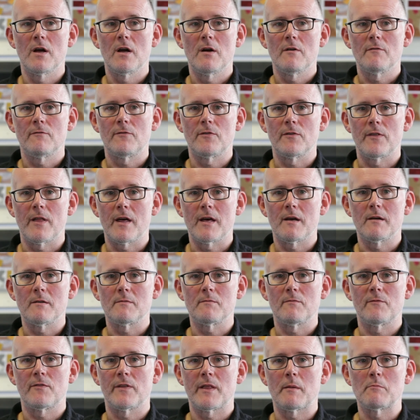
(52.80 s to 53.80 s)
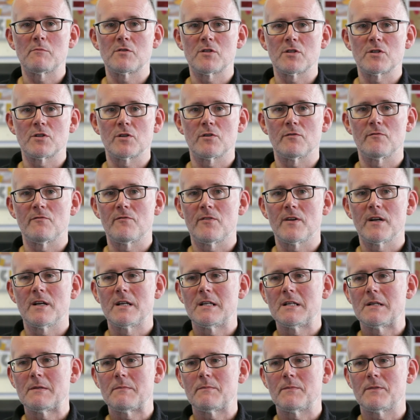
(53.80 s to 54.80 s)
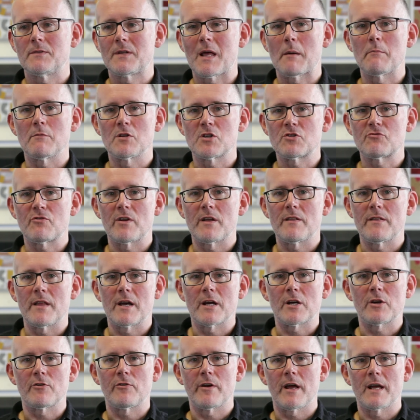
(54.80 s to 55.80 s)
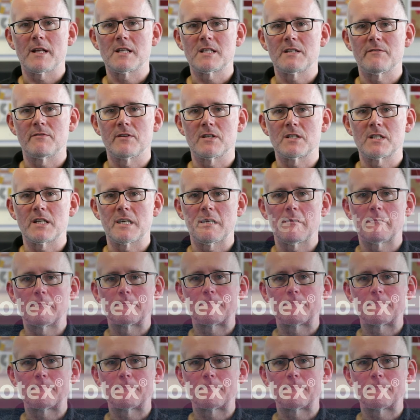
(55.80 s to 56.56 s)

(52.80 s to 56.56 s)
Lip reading: for them to sort of demonstrate their creativity.